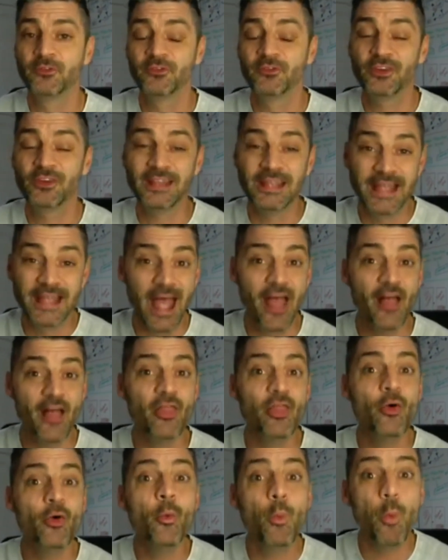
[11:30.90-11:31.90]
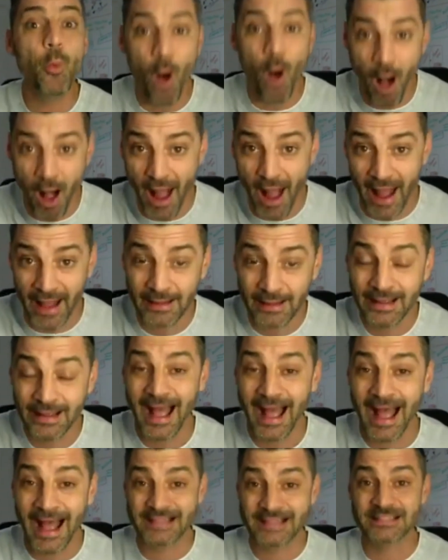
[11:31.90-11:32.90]
Forget the why,
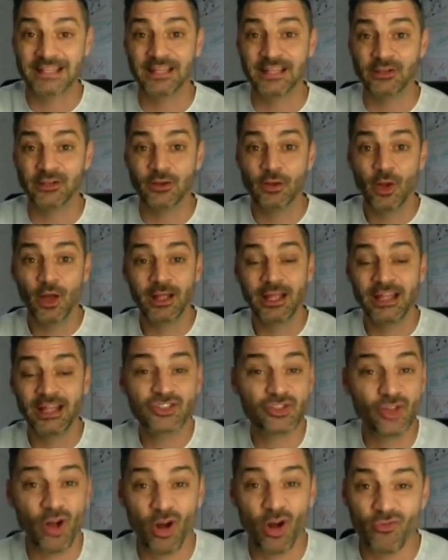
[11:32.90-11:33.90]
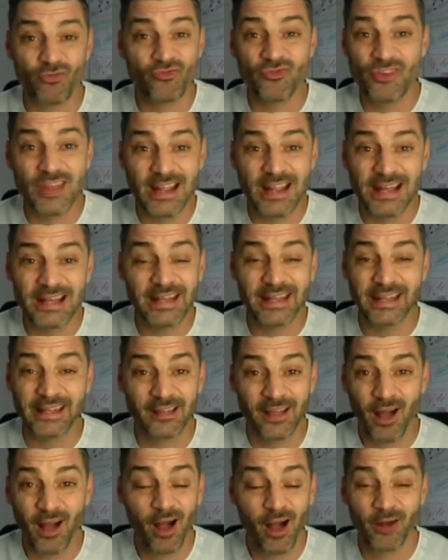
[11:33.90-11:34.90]
as in it's not
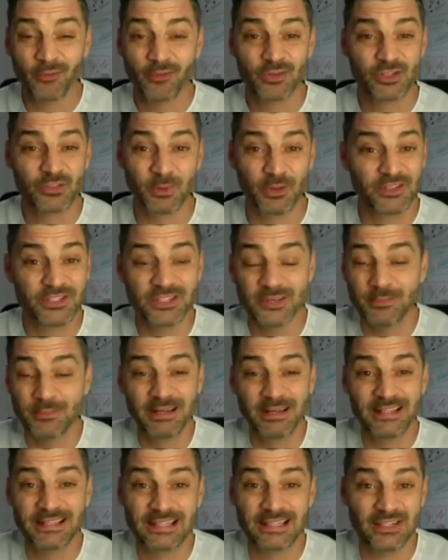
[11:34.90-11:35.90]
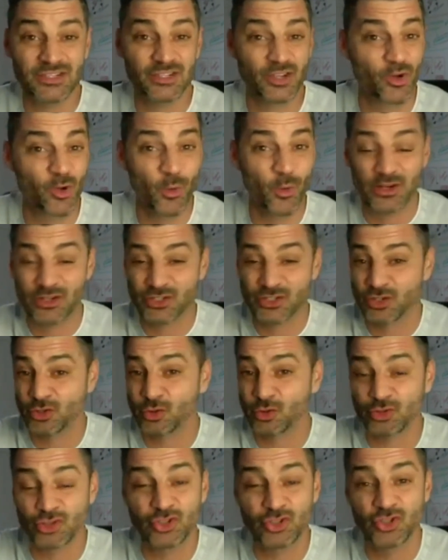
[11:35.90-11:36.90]
really our responsibility to question
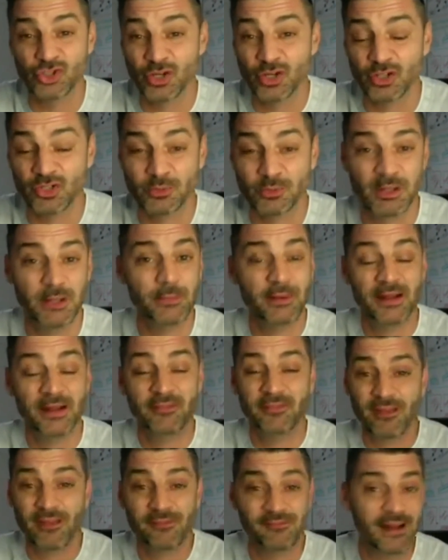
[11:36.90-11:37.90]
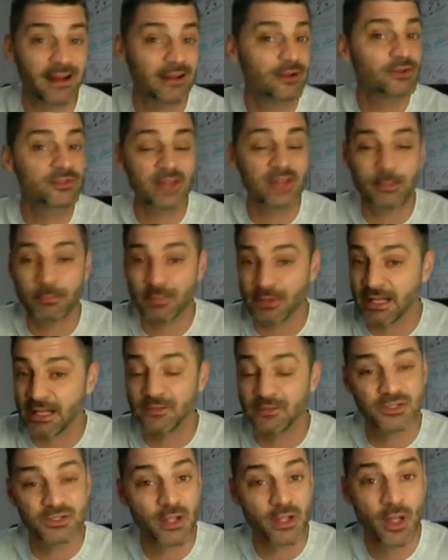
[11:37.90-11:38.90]
or to judge. People have their values, their
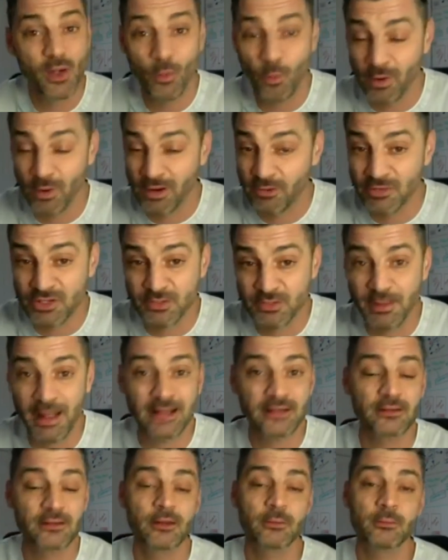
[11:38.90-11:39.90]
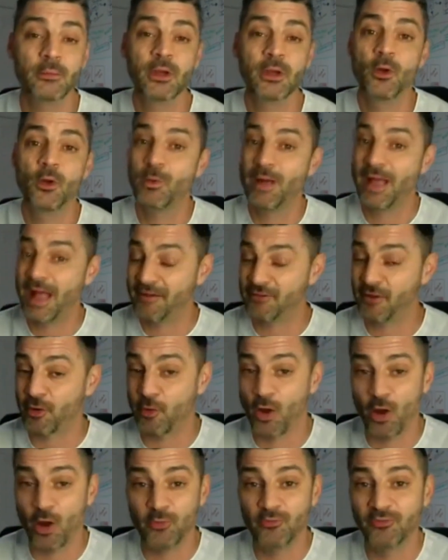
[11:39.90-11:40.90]
beliefs. We respect them. We have
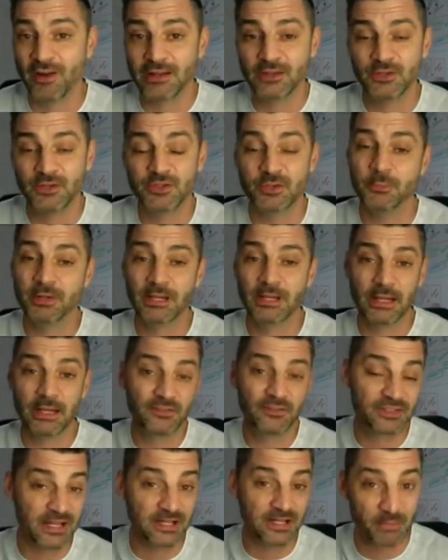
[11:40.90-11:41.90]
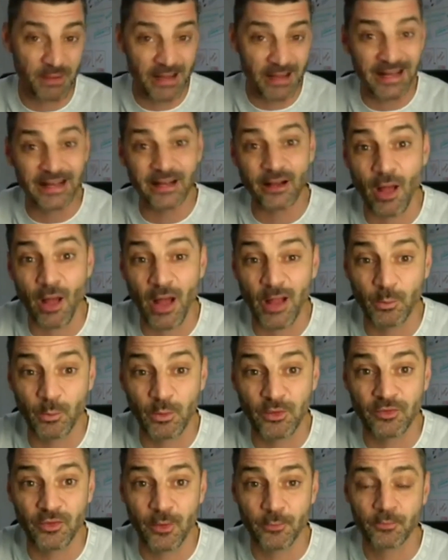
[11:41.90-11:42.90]
our own values and beliefs. Let's be in line
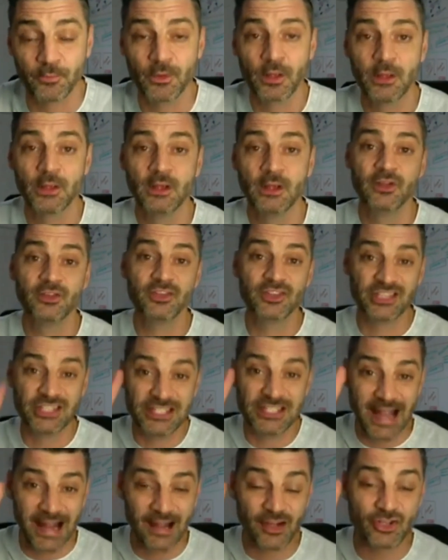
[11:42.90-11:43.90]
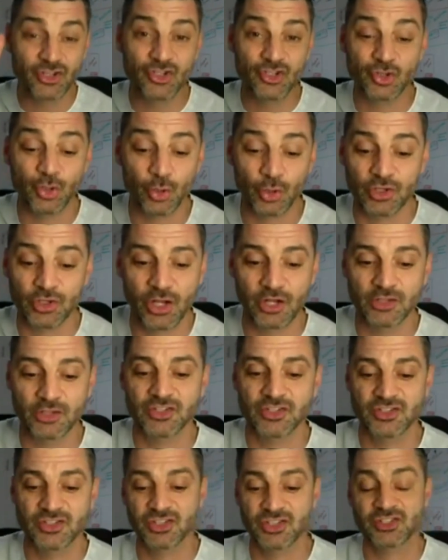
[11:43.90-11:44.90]
with them. The second
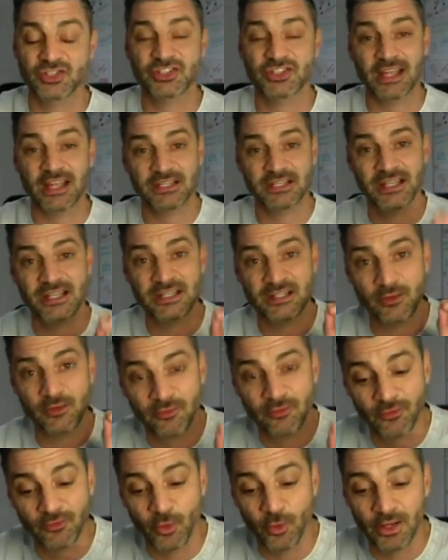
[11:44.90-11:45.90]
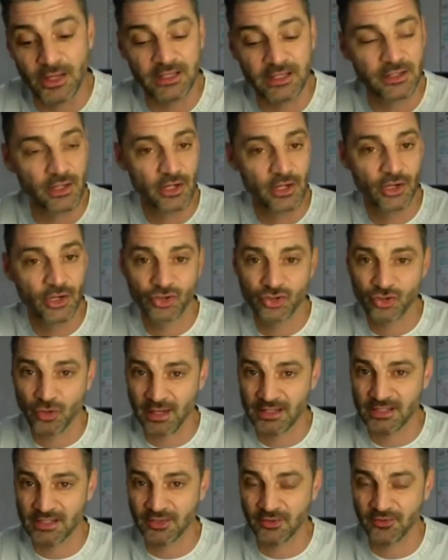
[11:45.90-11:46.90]
shortcut to success is avoid
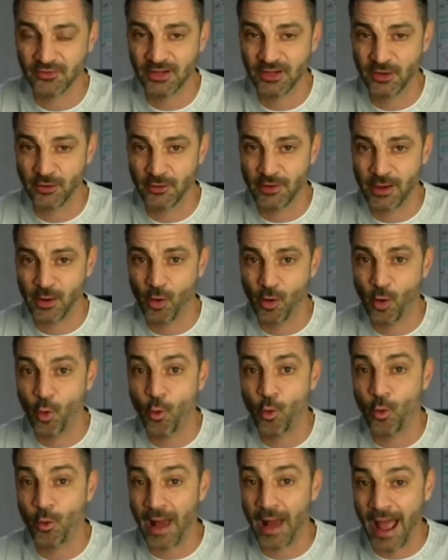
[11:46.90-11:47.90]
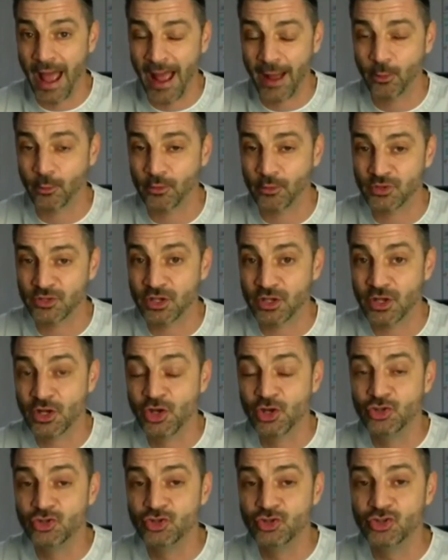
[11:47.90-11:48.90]
trying to figure it all out.
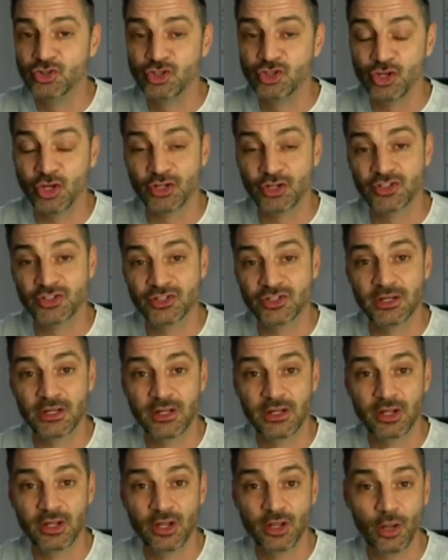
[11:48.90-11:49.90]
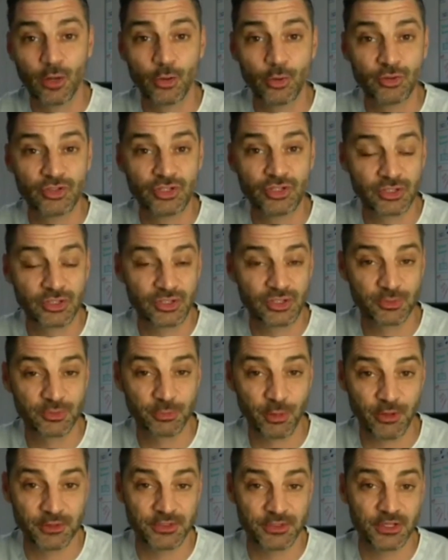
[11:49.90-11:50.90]
Just go to your
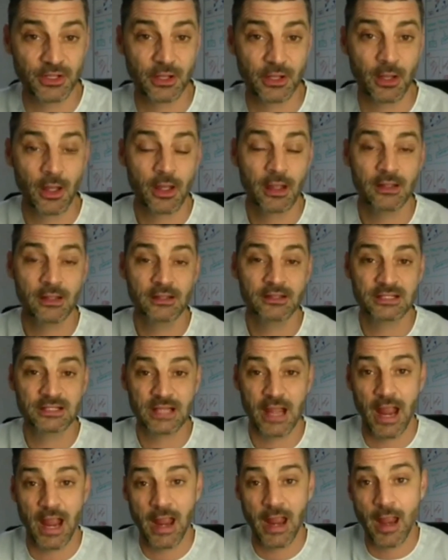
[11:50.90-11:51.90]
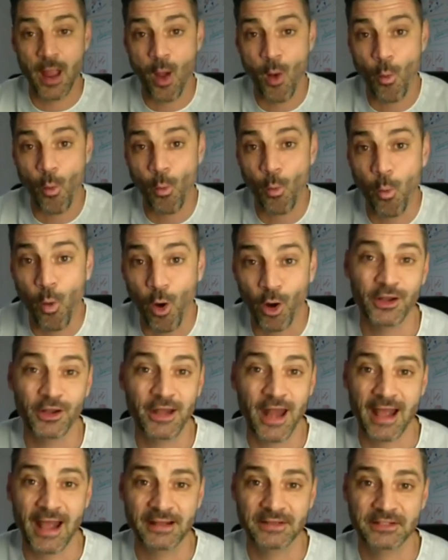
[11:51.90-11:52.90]
sponsor. Say,
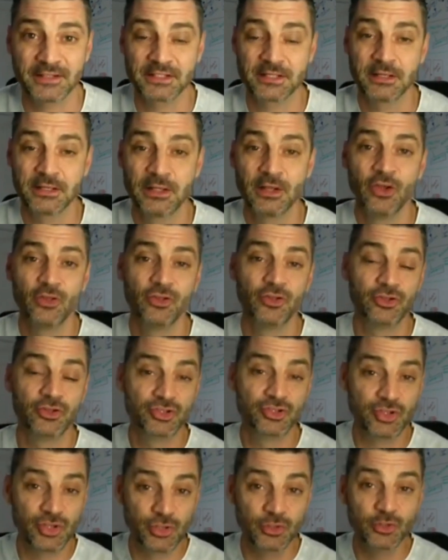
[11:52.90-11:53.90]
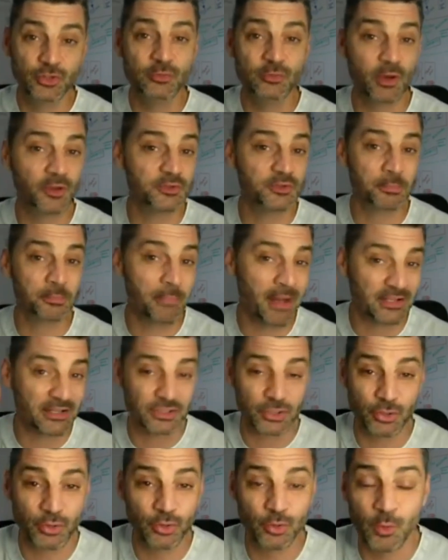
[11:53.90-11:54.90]
what next? The two most
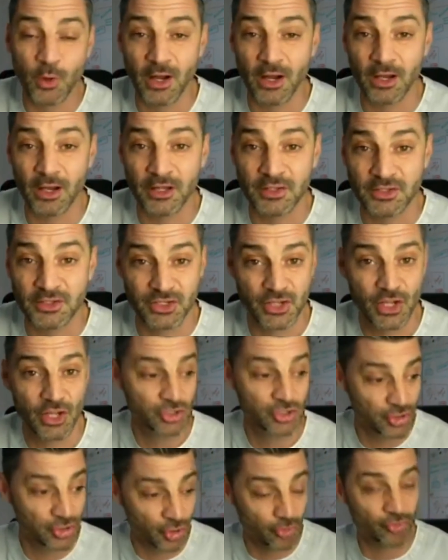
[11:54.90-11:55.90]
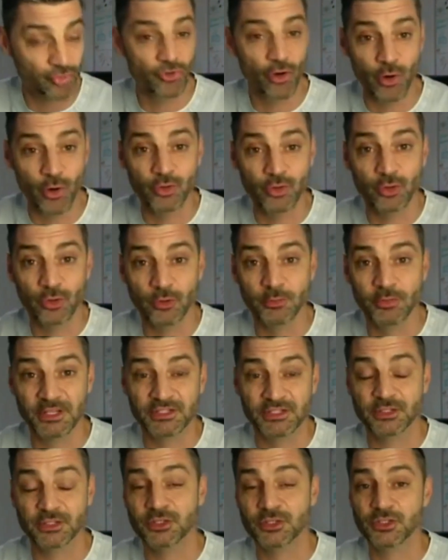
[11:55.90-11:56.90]
magical words to grow your
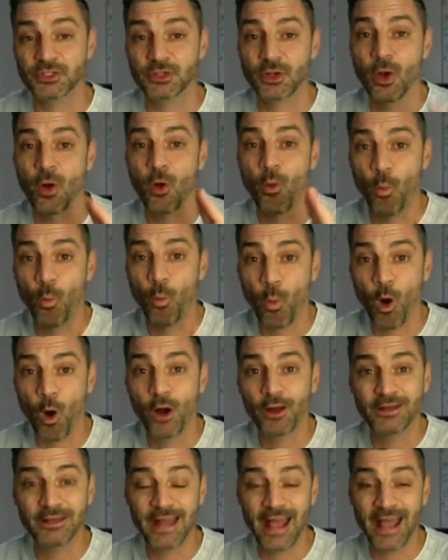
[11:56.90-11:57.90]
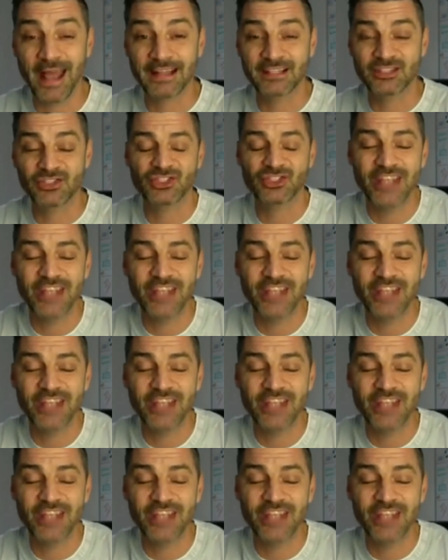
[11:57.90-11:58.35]
business. What next?